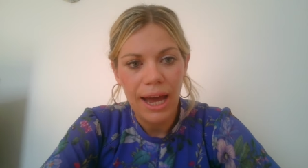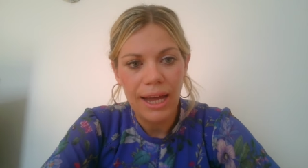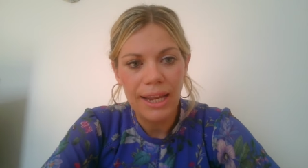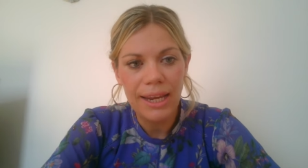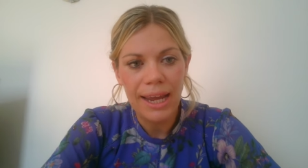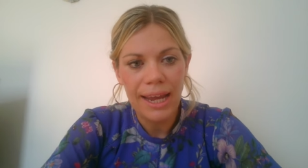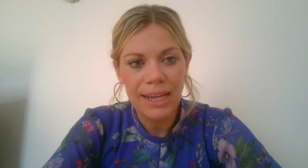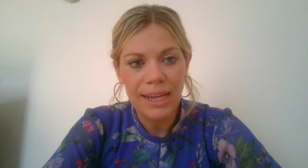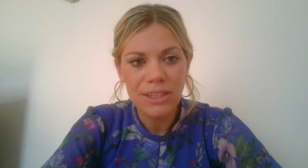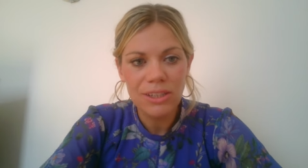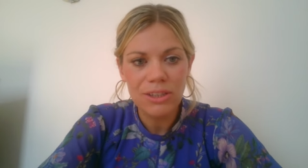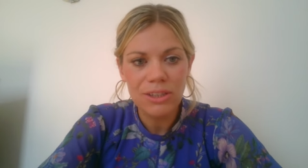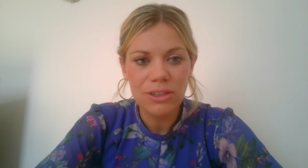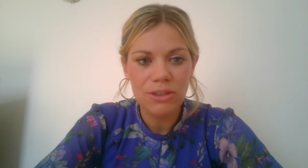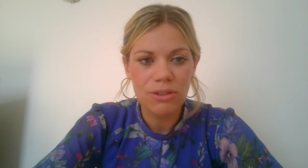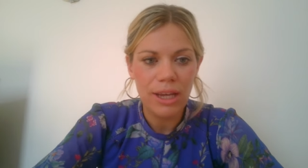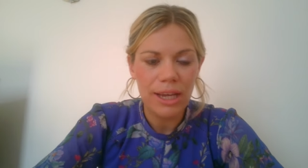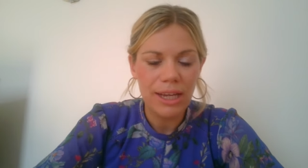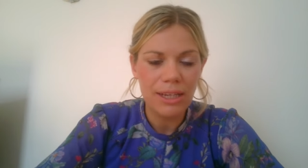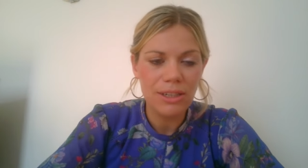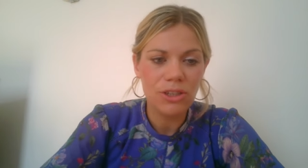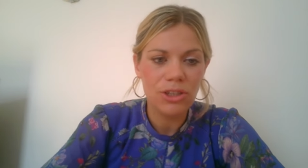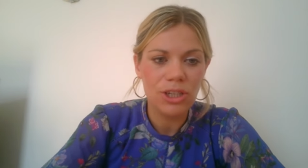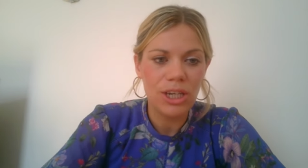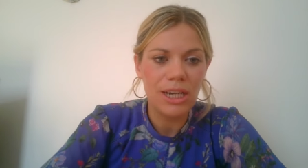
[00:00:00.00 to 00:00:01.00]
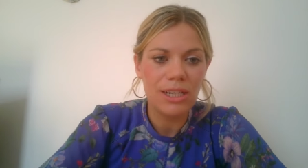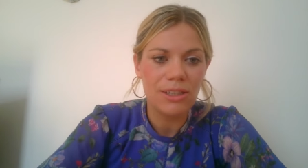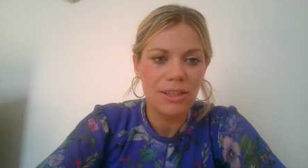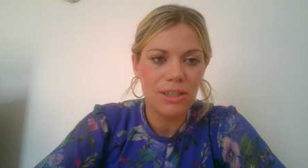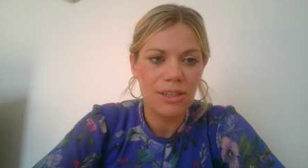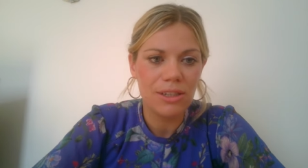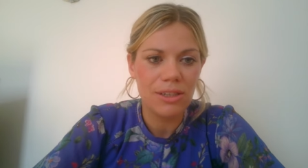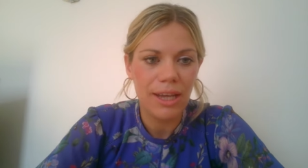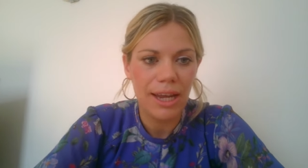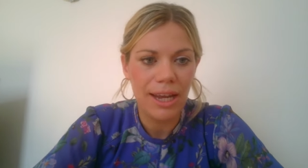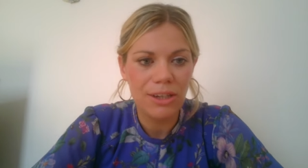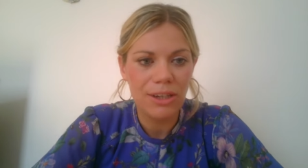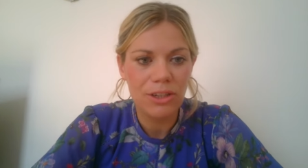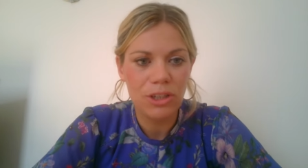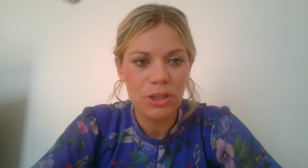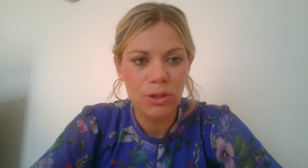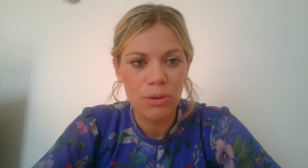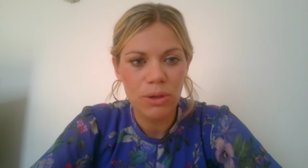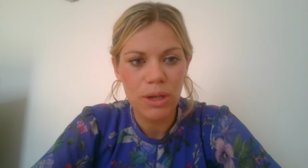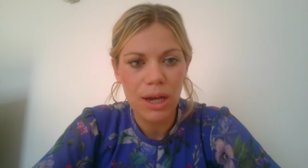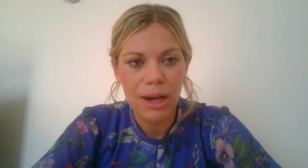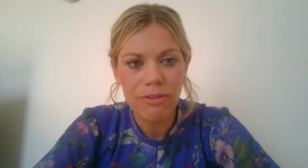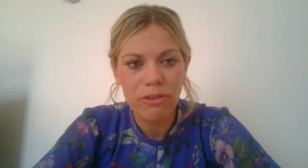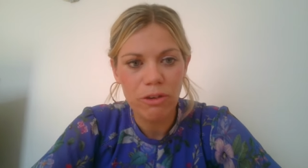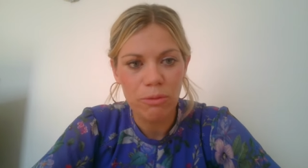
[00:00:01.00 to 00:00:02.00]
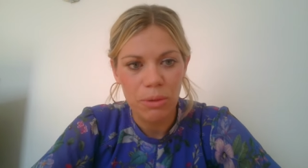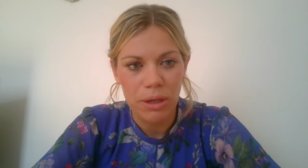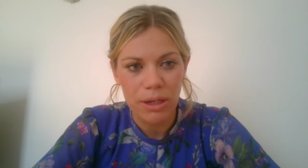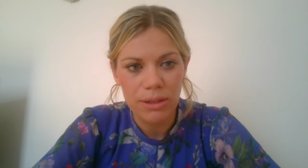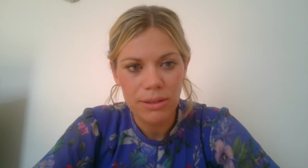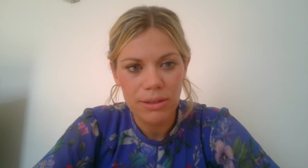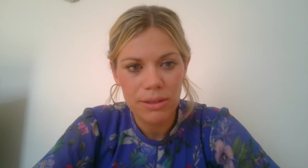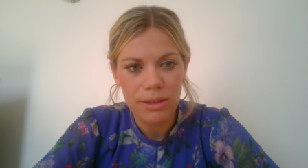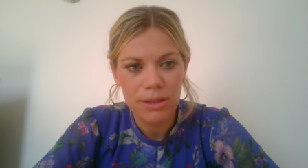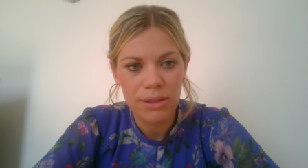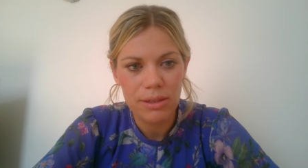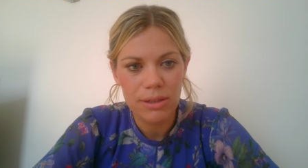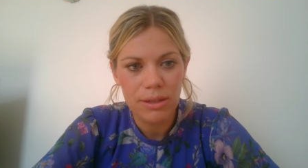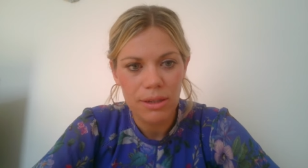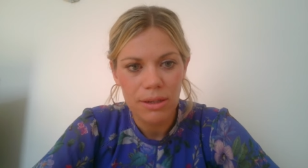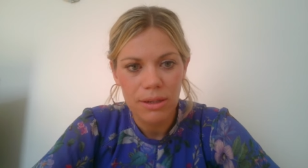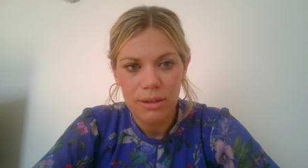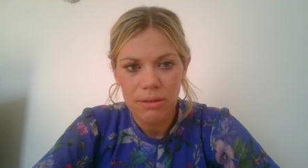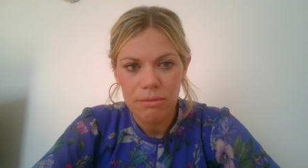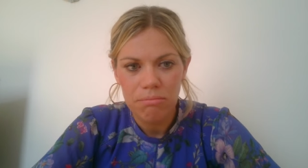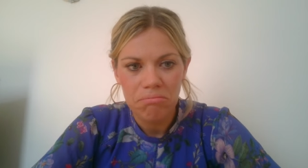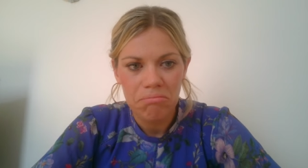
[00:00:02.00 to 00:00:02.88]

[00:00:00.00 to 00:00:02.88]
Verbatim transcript: And is, is Jesus saying to governments,